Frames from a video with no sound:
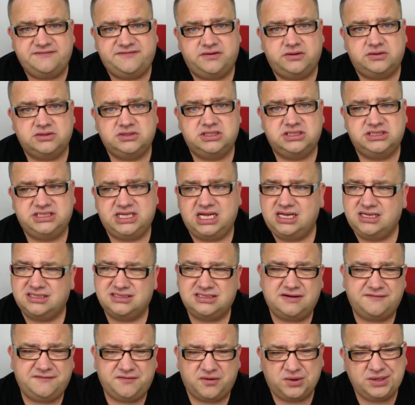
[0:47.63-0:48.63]
Thought I was going to die because
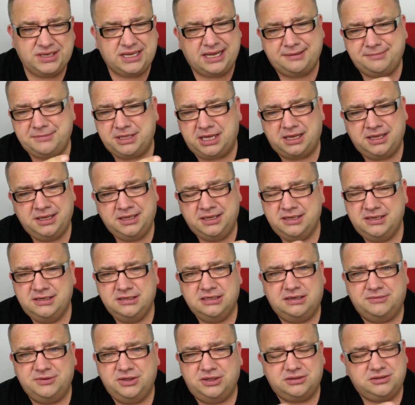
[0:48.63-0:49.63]
I thought, nah,
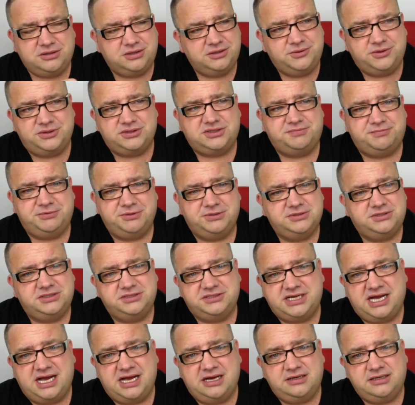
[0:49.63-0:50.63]
I'm not going to hospital to
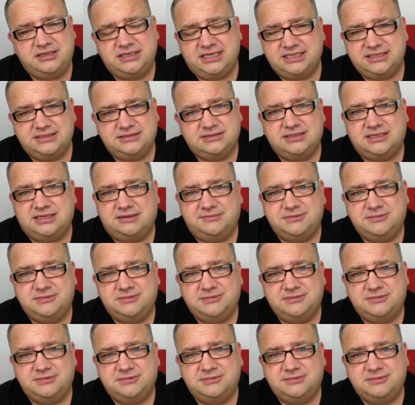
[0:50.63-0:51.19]
die in the night time.